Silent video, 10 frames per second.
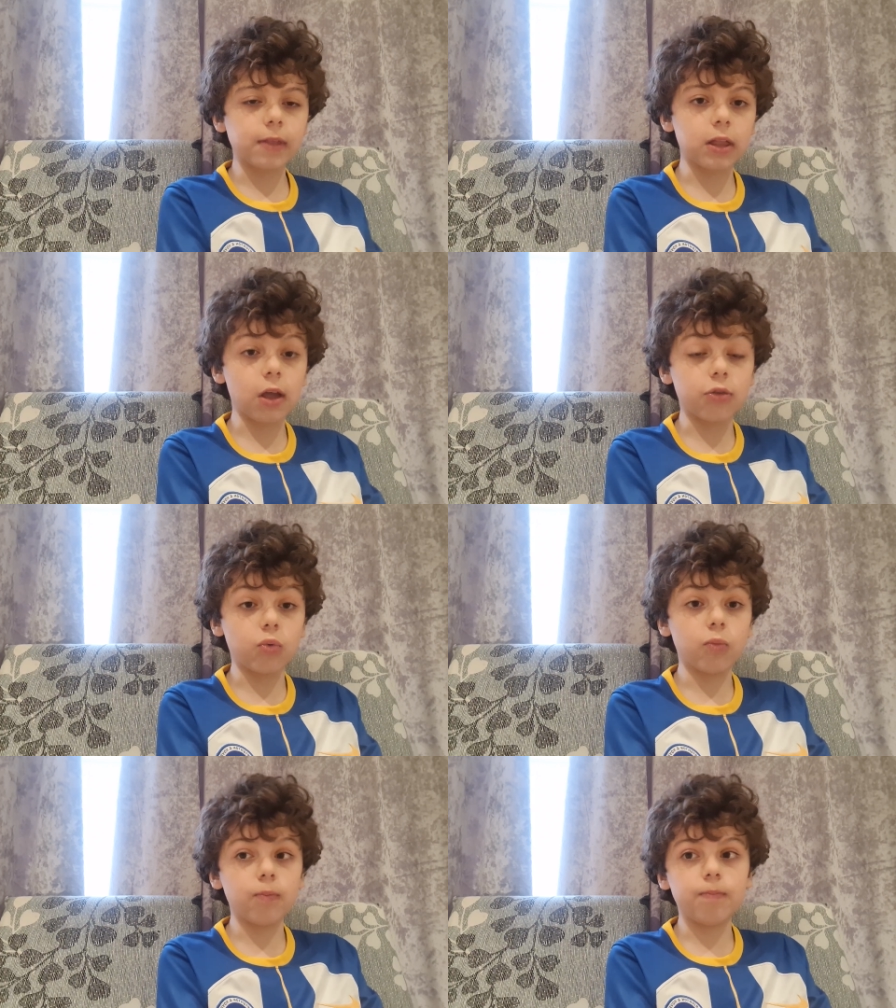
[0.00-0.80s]
and I
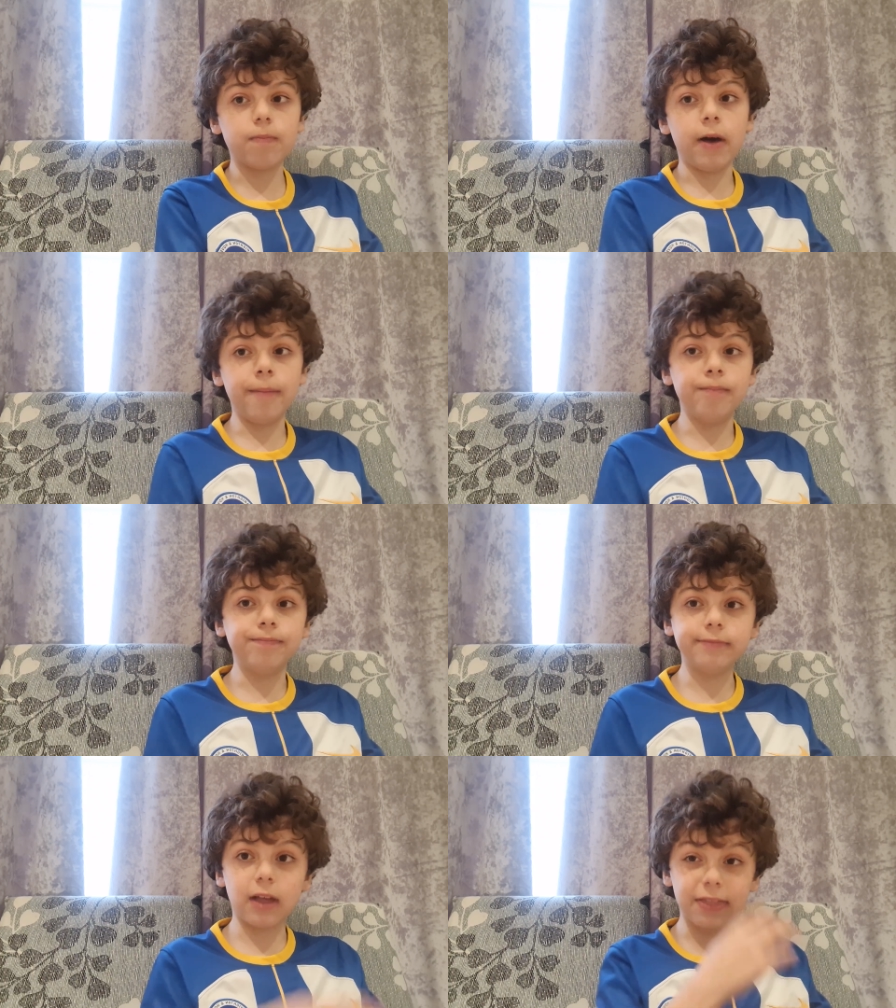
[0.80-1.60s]
thought
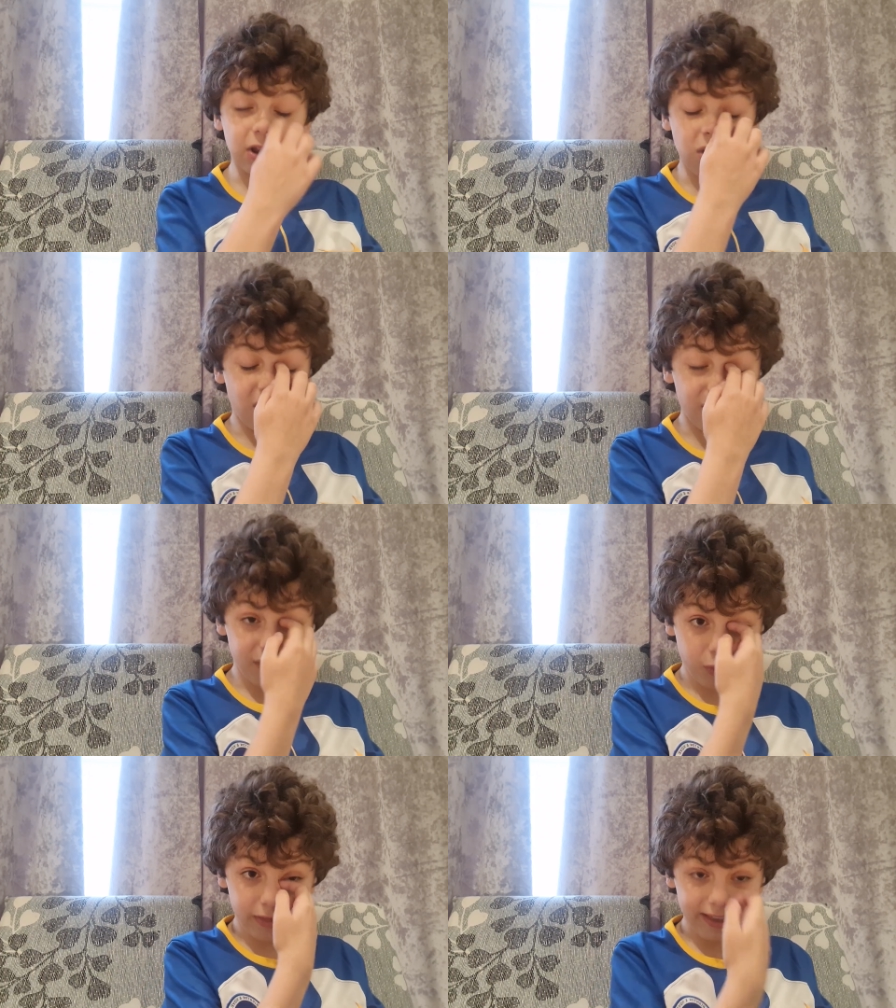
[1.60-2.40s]
um, I think a lot of
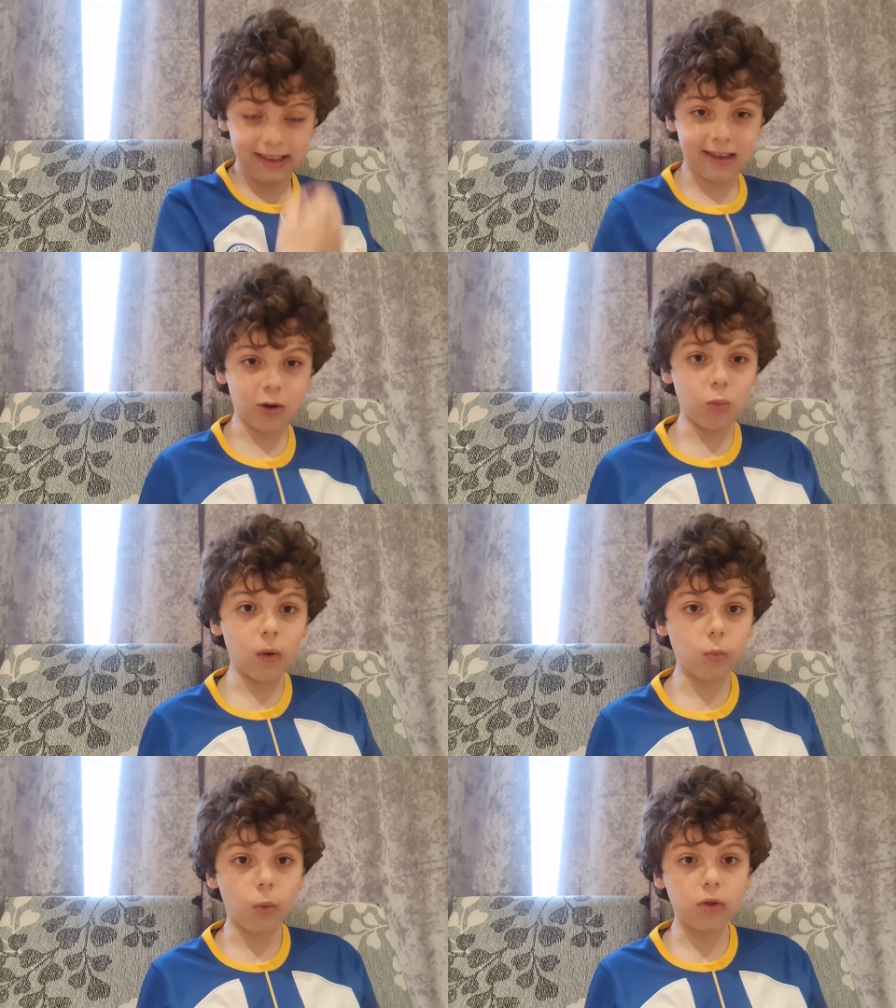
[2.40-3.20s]
us were thinking a
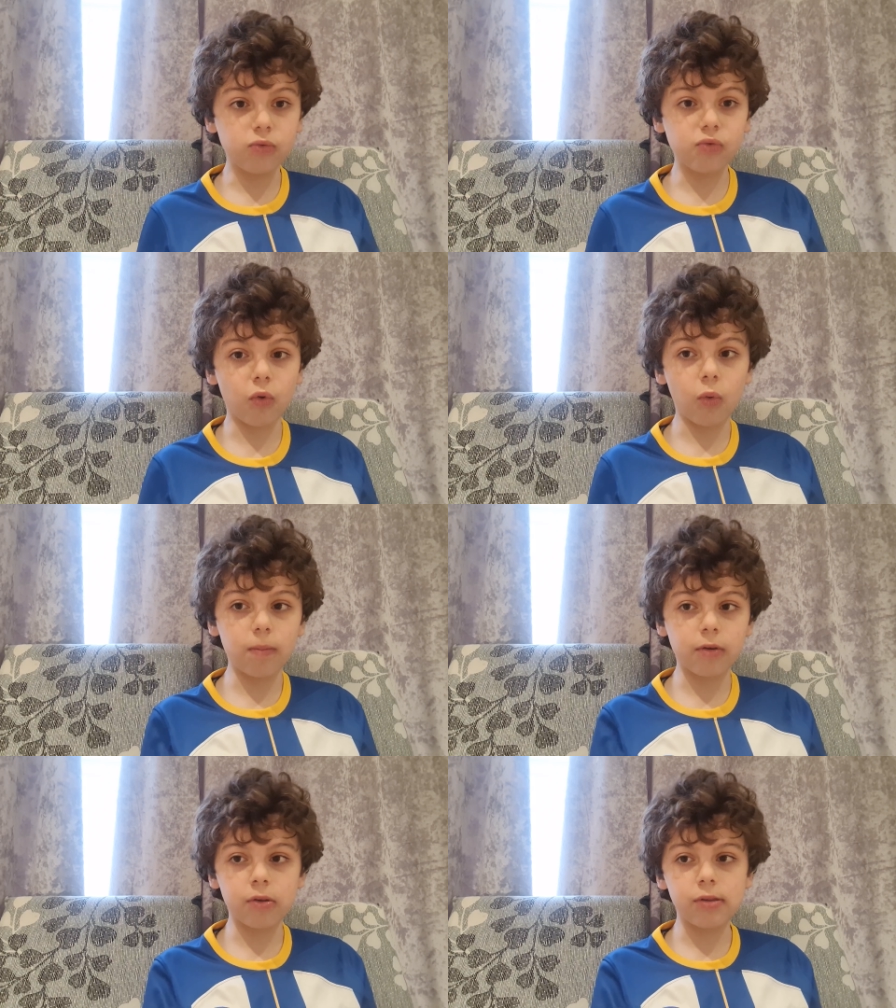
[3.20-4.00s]
one-one draw
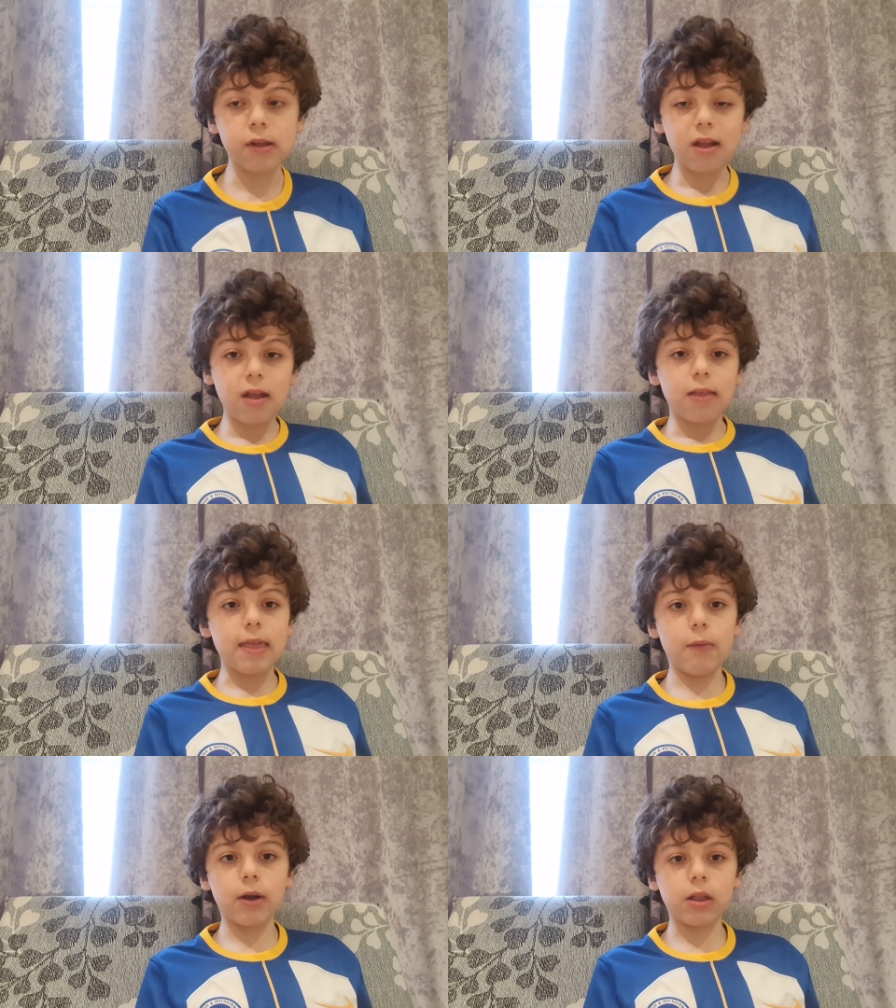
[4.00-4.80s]
because
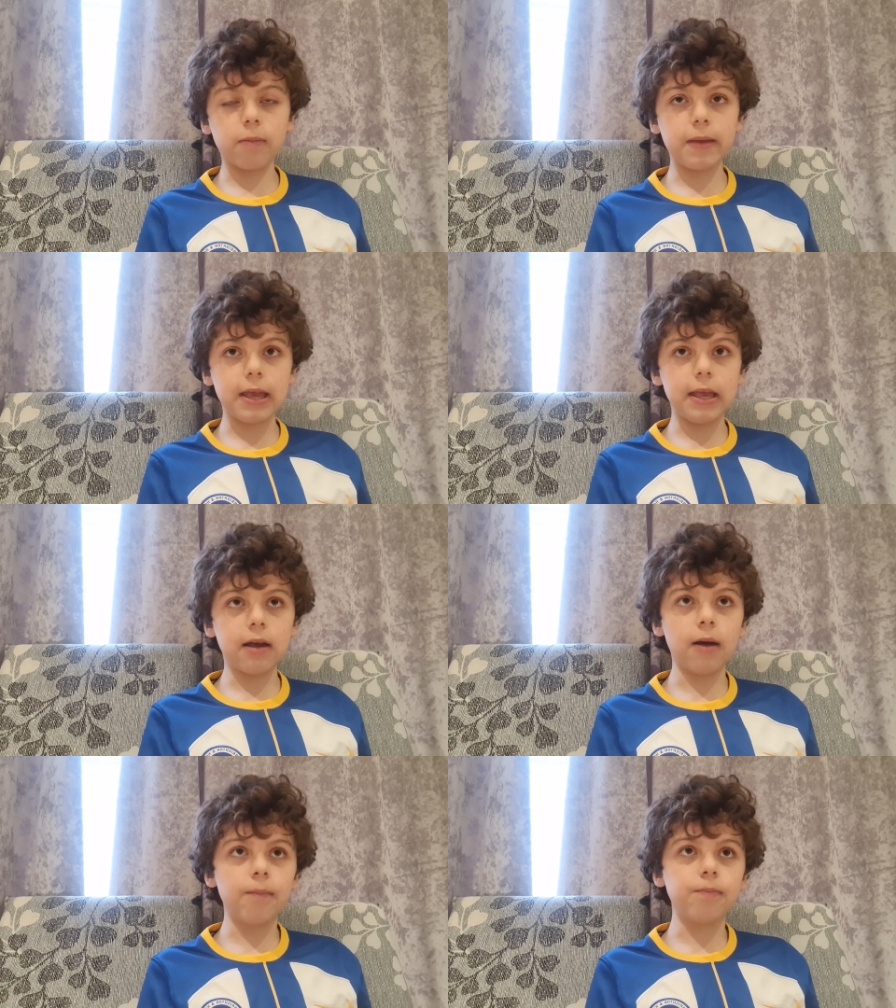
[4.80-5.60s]
they were going to be
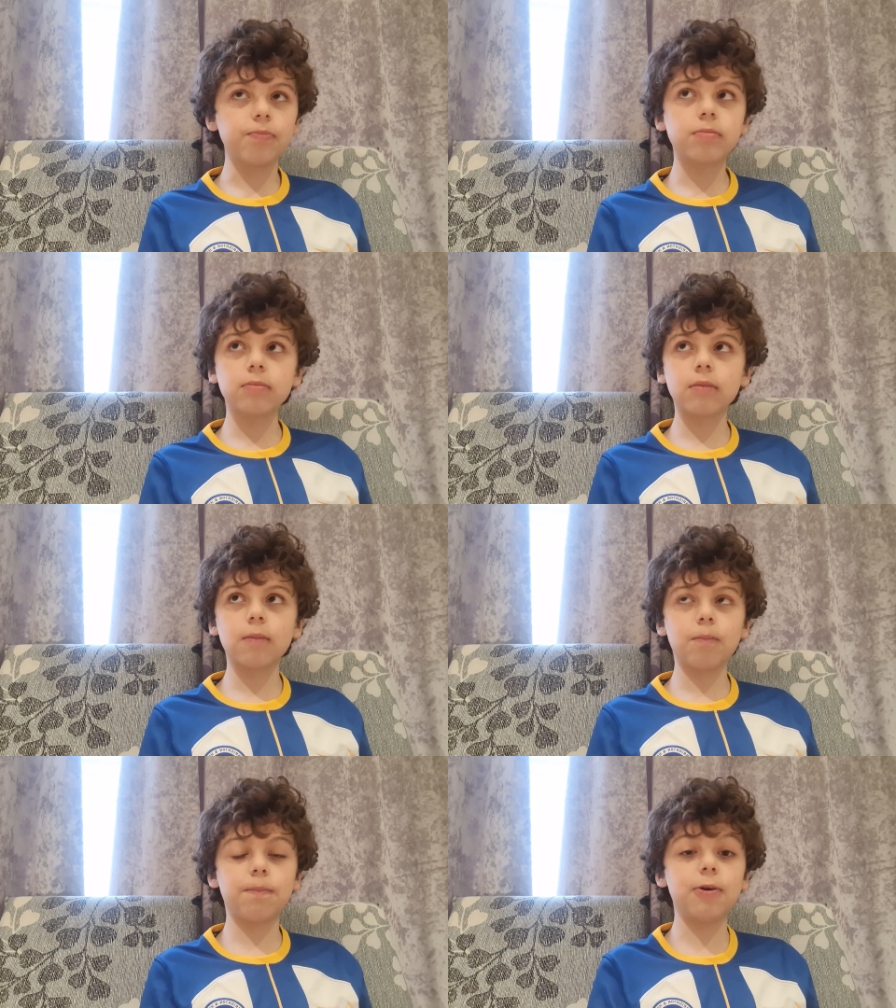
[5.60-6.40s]
um,
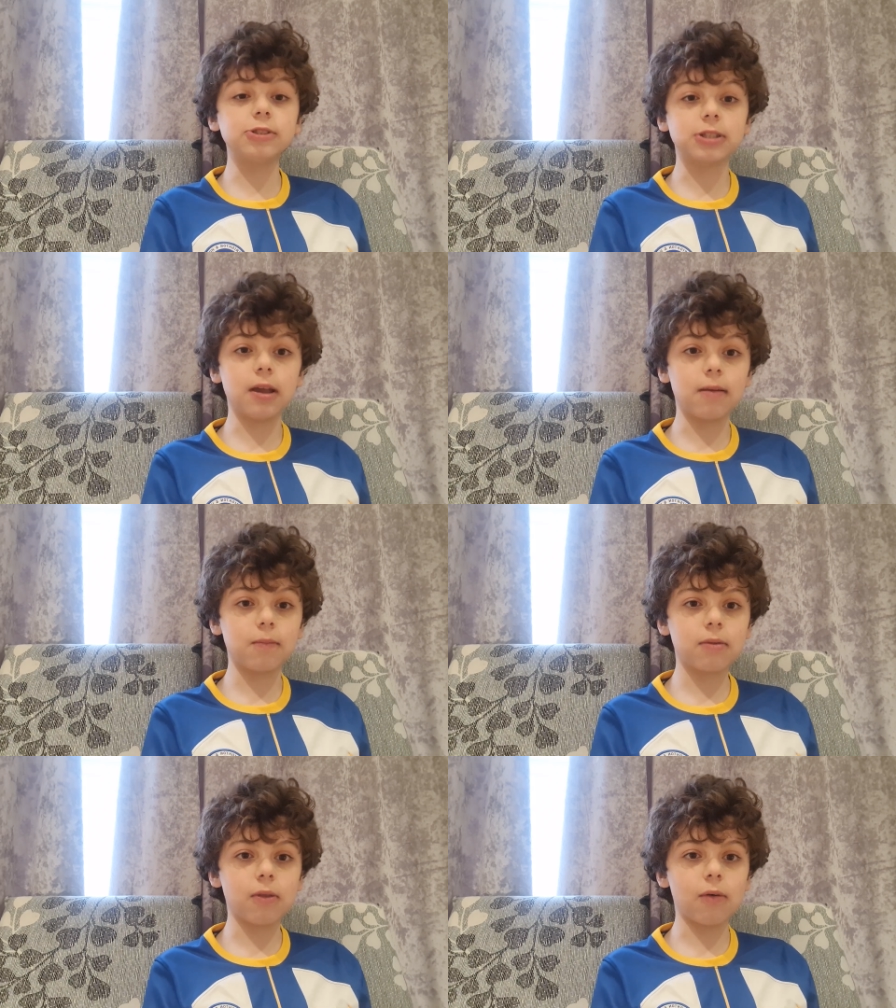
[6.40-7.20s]

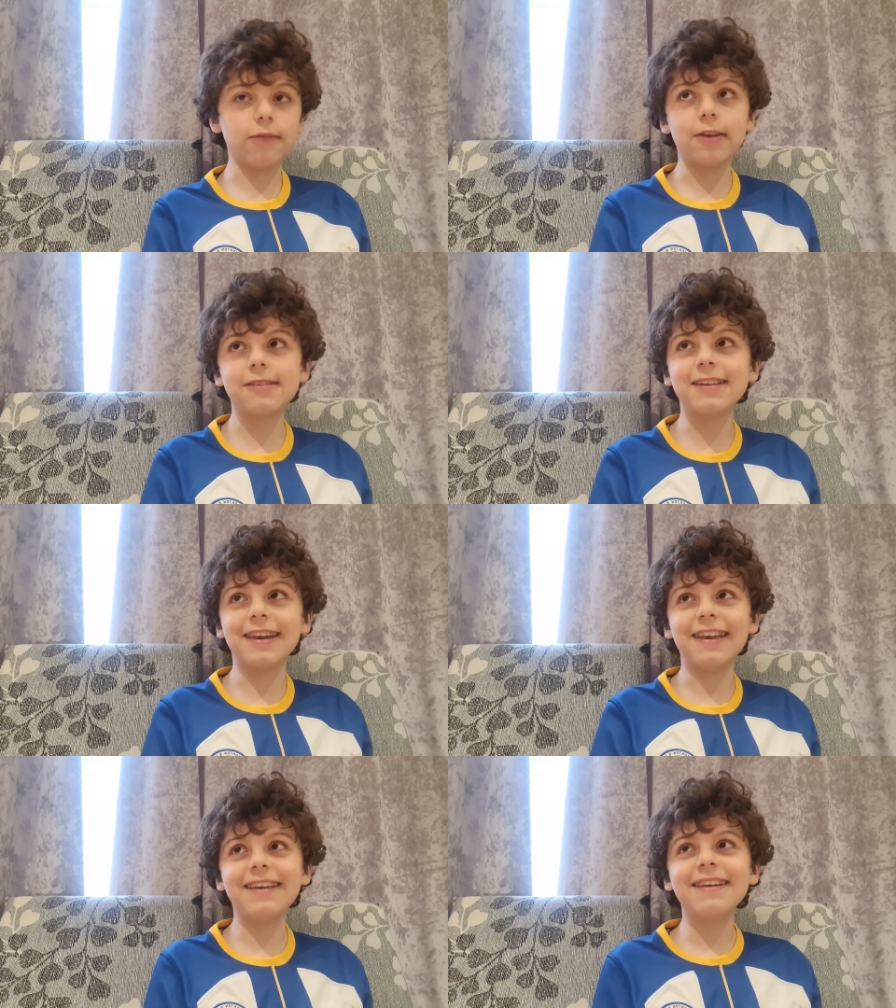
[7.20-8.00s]
pushing,
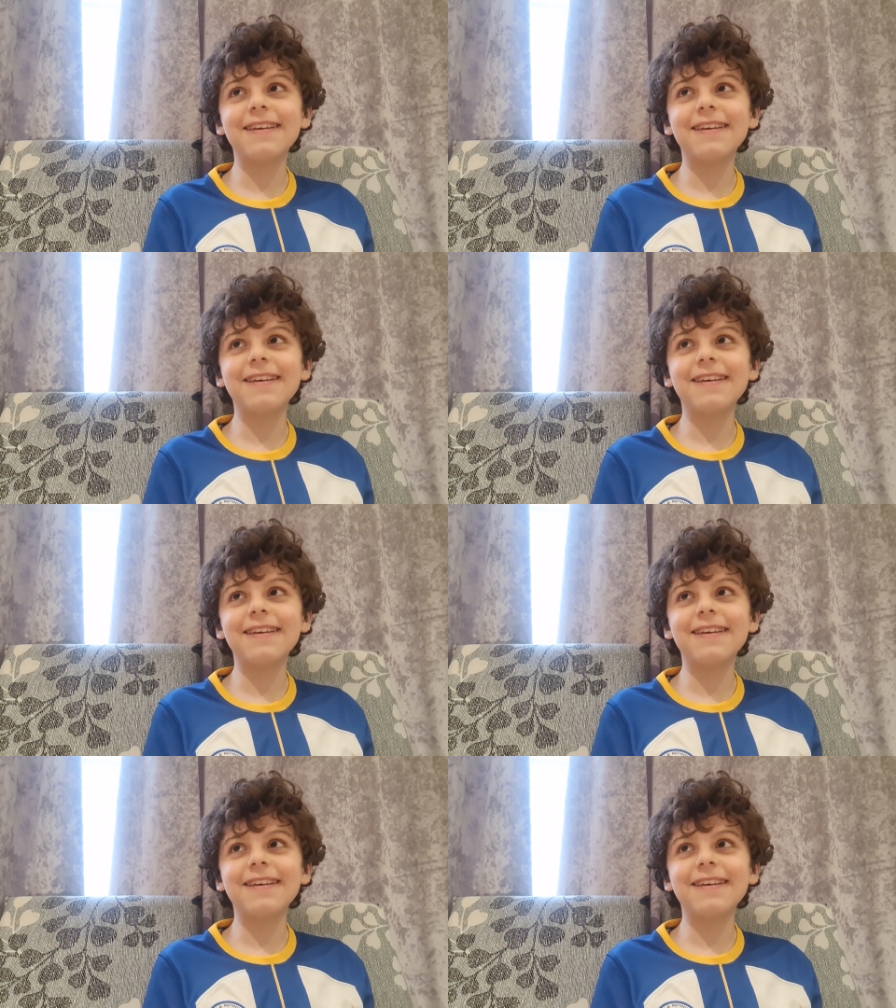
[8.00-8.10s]
obviously.